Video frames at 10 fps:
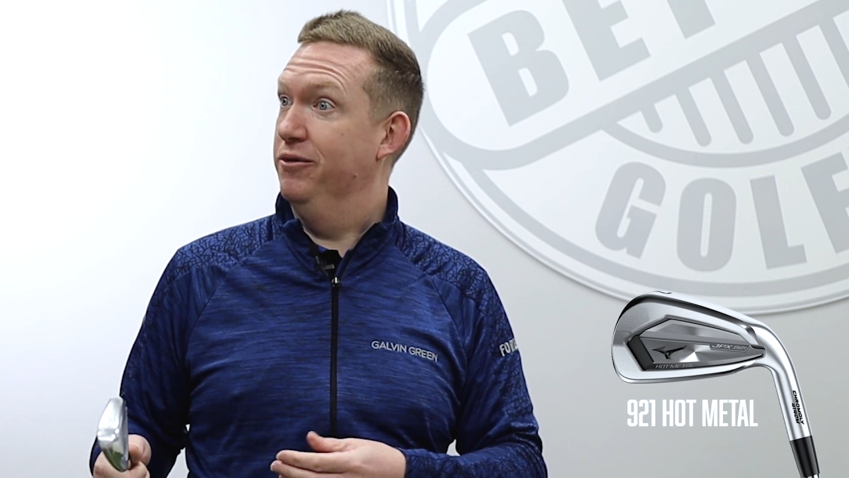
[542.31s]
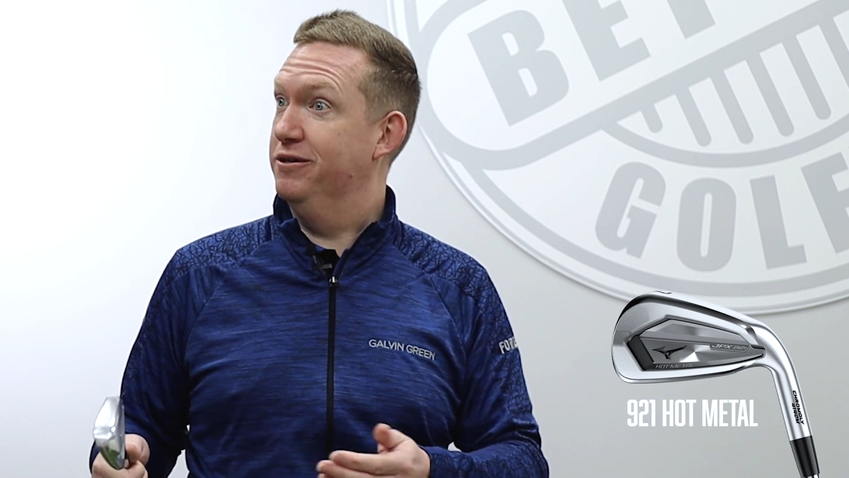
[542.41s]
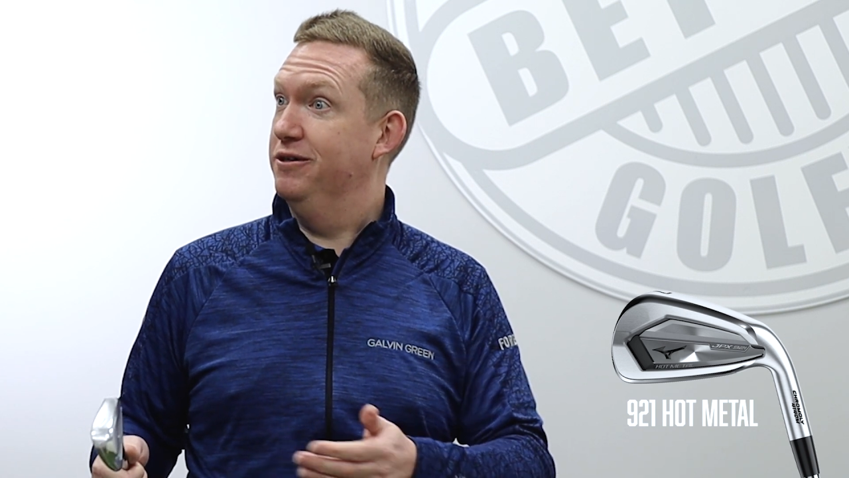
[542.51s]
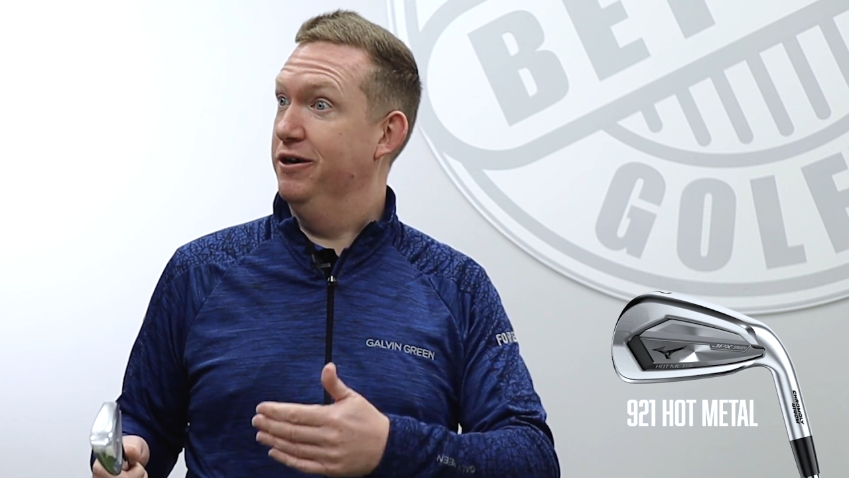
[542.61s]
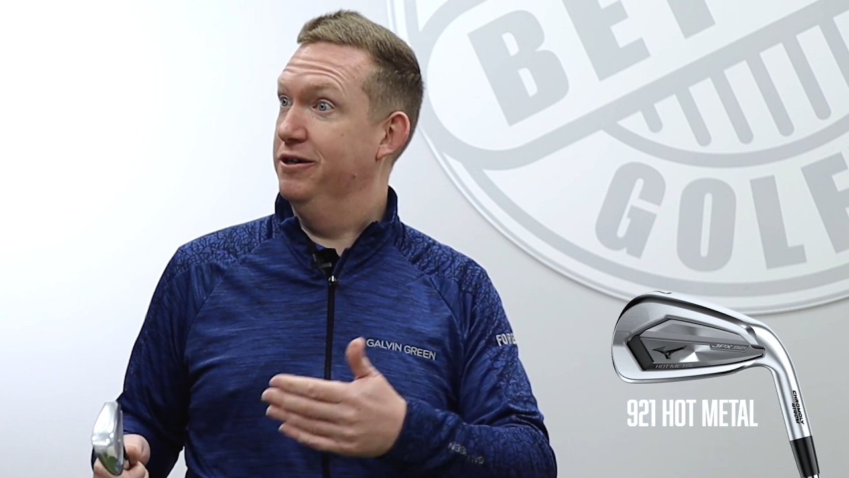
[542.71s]
but
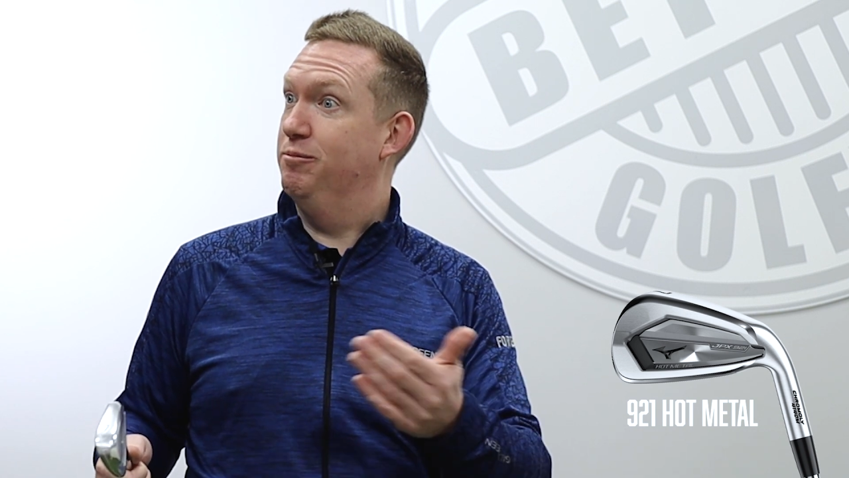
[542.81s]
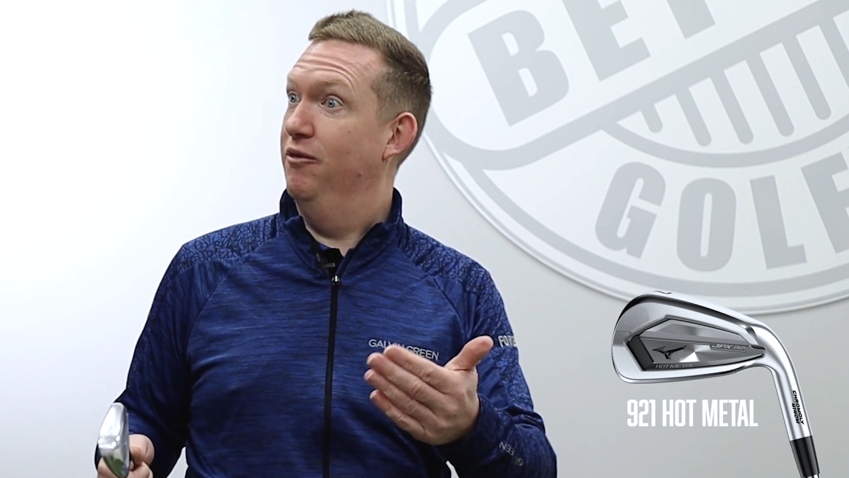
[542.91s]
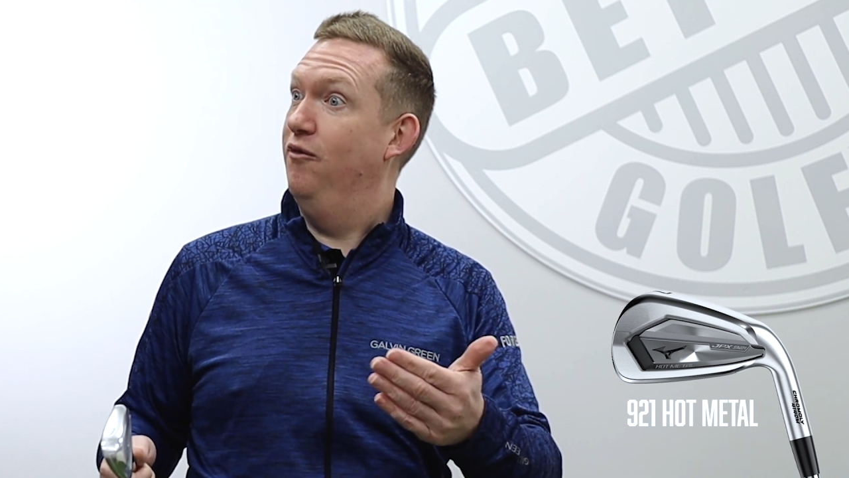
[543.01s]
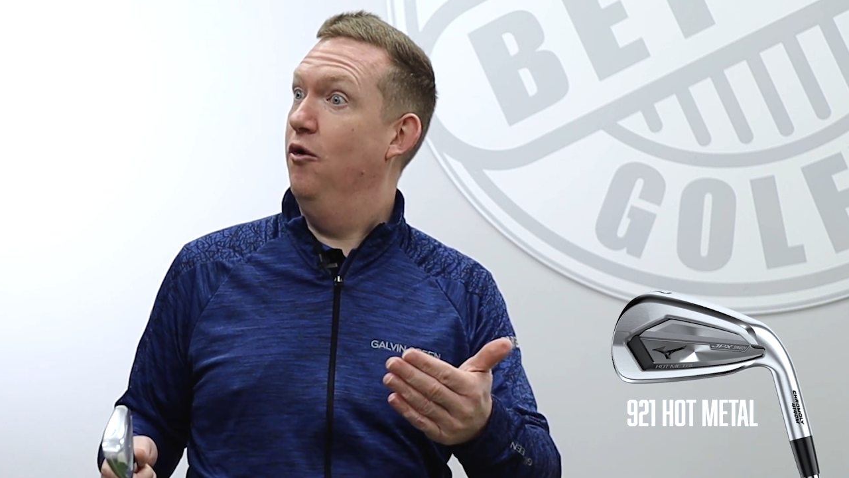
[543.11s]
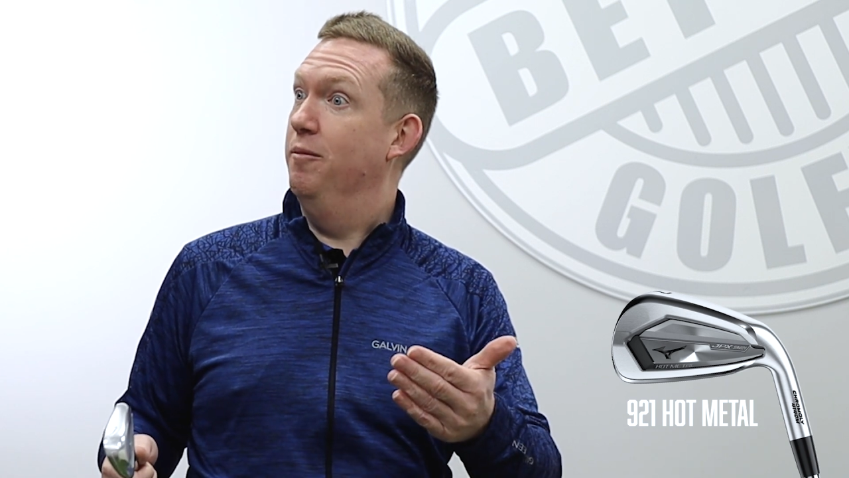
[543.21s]
it's not as
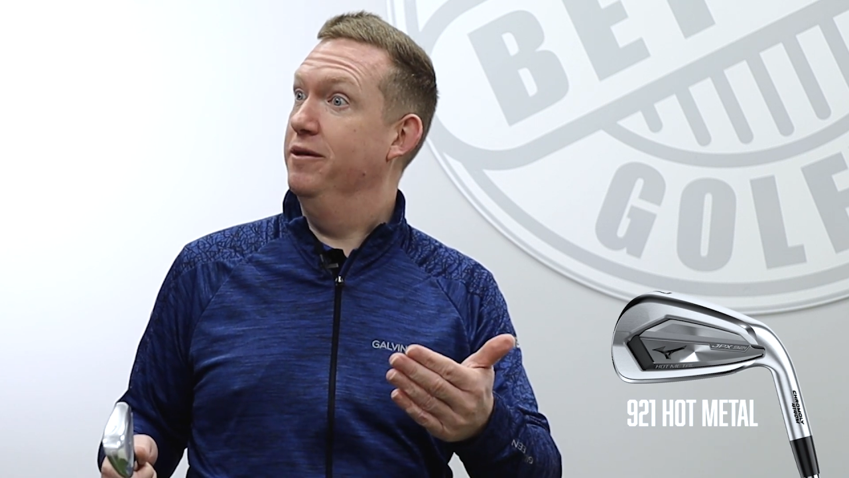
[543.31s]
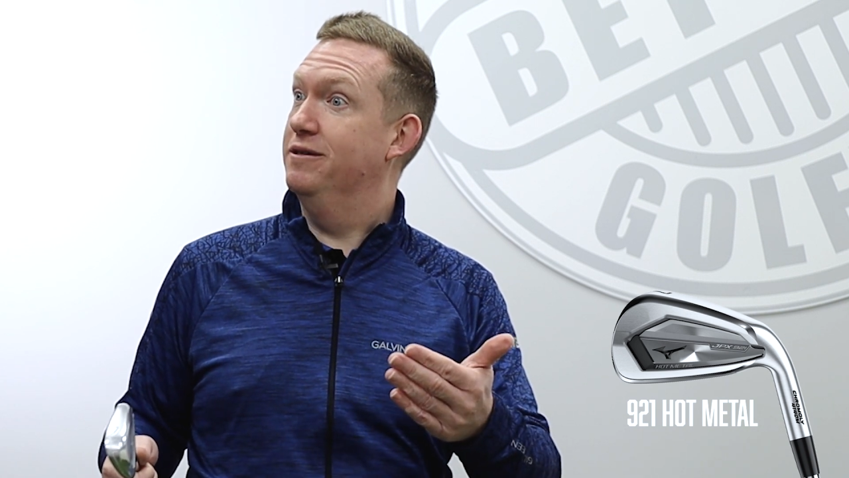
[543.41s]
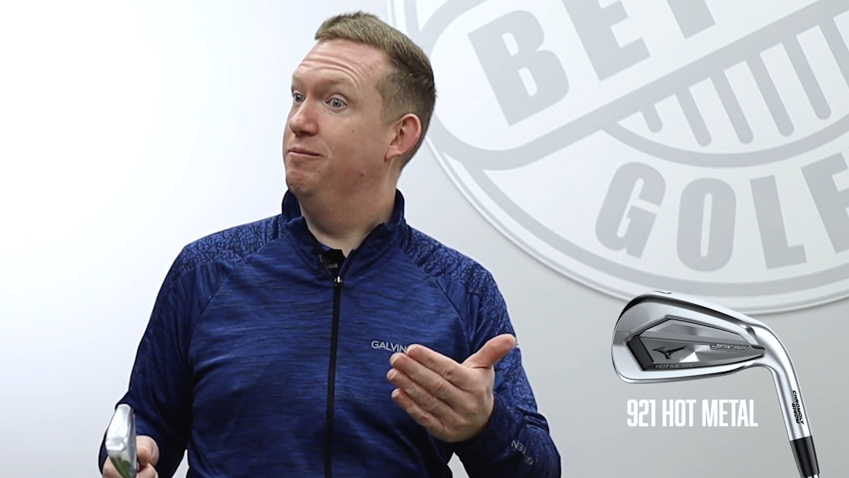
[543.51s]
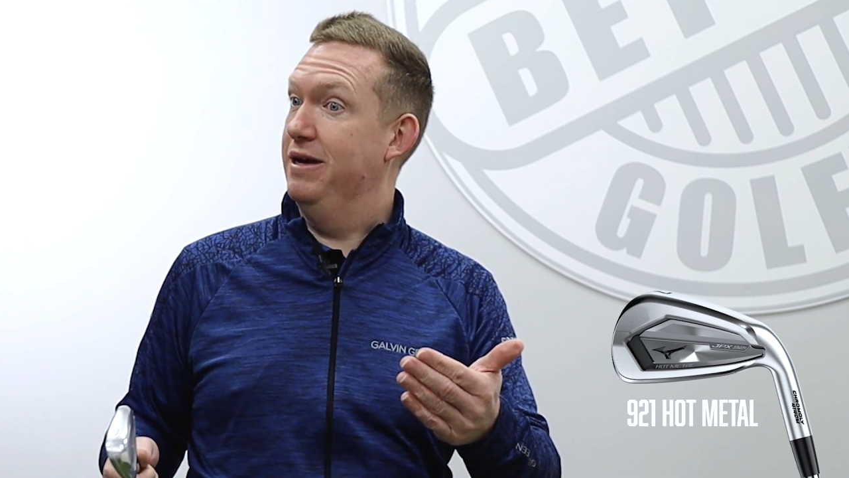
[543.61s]
performance